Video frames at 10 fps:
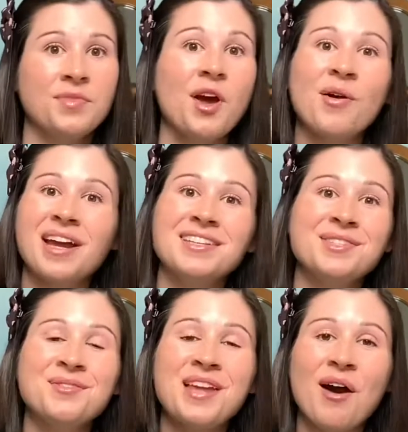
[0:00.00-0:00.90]
Okay,
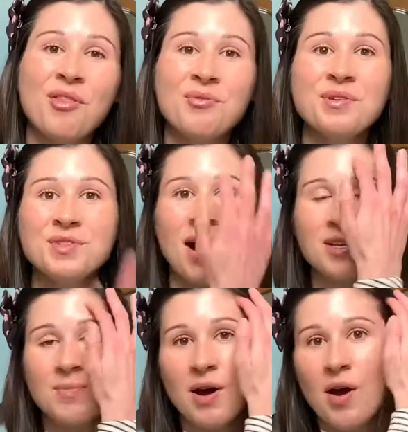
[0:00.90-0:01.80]
so now that we've
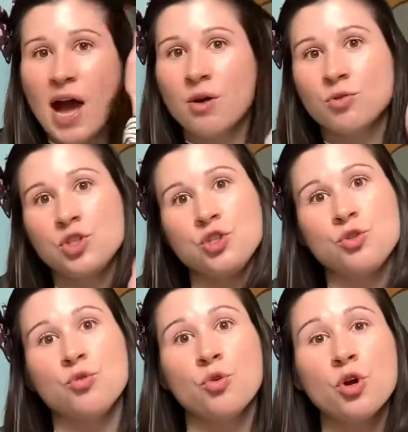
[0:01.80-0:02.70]
talked about how
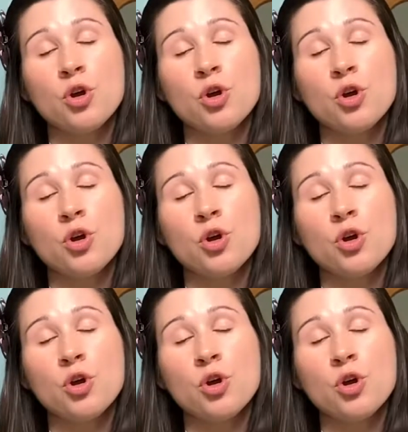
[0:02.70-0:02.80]
to